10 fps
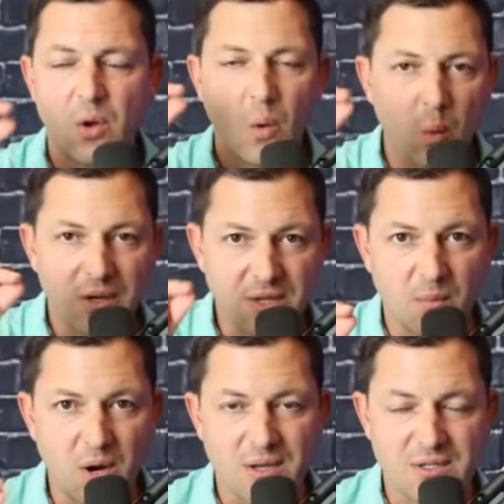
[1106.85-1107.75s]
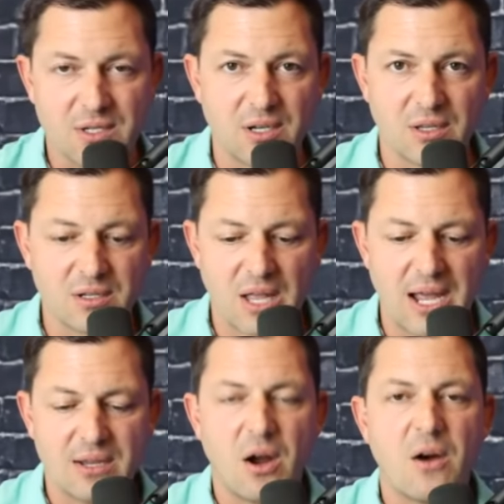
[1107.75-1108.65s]
what the market's going to look
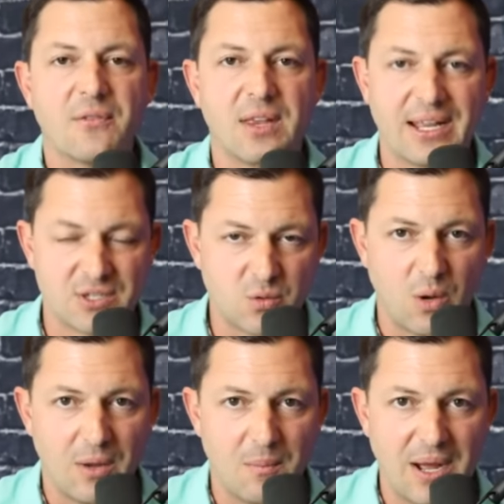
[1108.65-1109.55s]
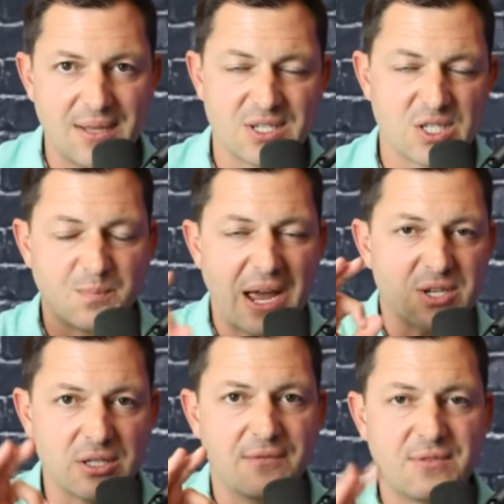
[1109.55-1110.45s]
like over the next 12 months,
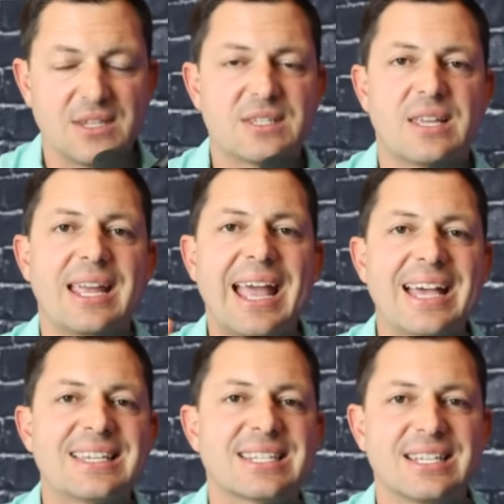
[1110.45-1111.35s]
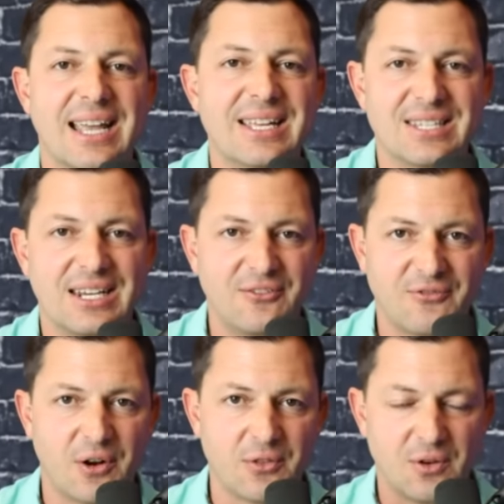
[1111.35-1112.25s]
especially if this thing escalates any
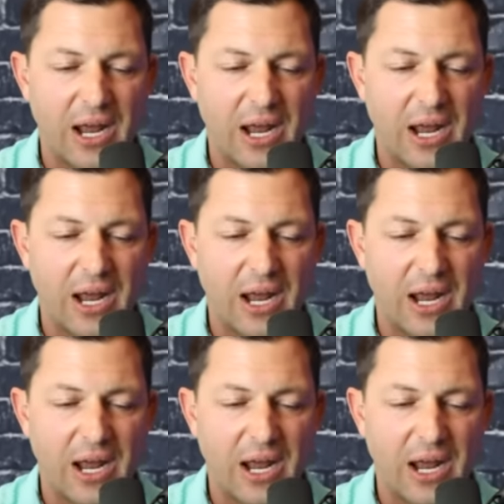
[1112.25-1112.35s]
further.